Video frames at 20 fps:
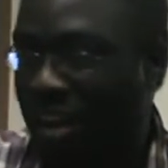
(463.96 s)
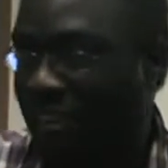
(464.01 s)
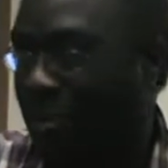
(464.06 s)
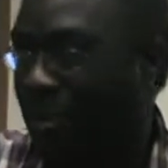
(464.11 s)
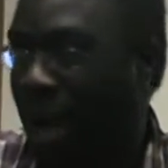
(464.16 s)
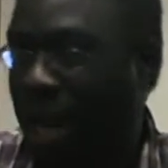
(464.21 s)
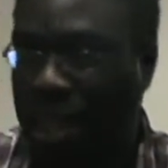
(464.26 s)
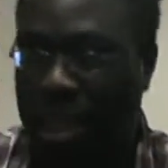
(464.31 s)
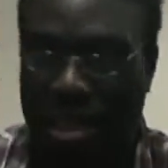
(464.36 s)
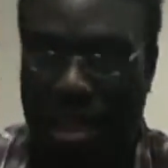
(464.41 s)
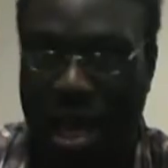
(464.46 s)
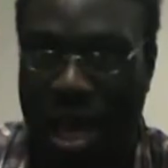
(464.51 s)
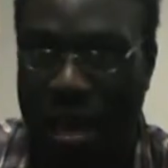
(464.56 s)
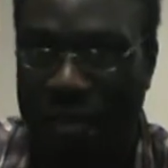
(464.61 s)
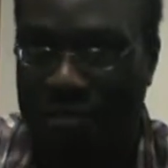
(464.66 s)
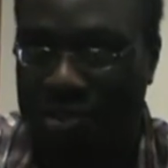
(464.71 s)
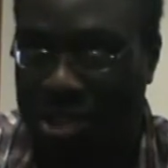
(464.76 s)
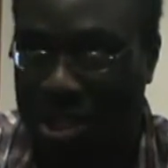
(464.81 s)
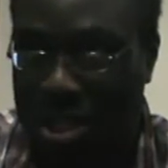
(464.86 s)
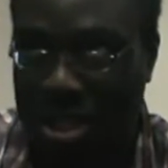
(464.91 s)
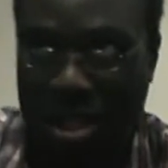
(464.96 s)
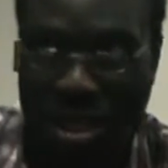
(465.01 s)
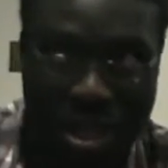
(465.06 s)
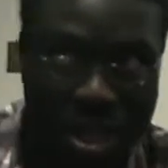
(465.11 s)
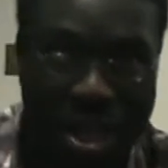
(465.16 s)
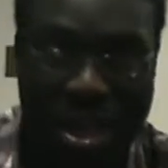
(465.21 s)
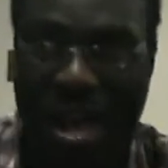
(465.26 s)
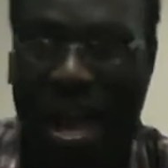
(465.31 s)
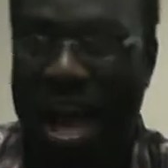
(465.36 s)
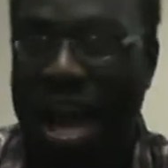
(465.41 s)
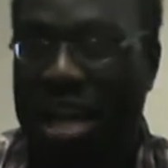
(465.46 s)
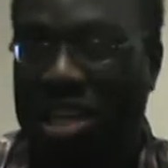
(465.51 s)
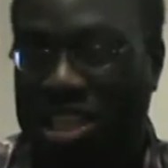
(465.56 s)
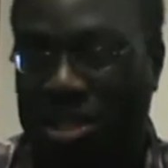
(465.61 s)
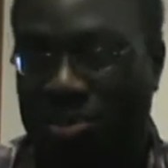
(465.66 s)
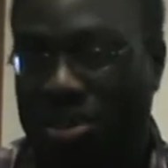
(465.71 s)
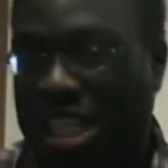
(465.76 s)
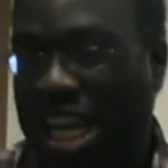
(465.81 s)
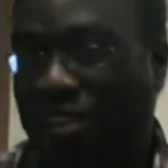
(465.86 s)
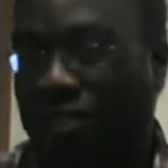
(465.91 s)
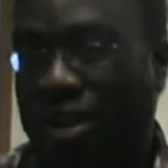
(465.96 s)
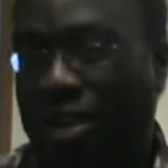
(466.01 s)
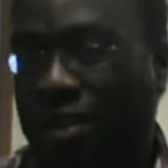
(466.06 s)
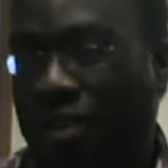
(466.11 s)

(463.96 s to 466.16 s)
everybody loved her, and she was giving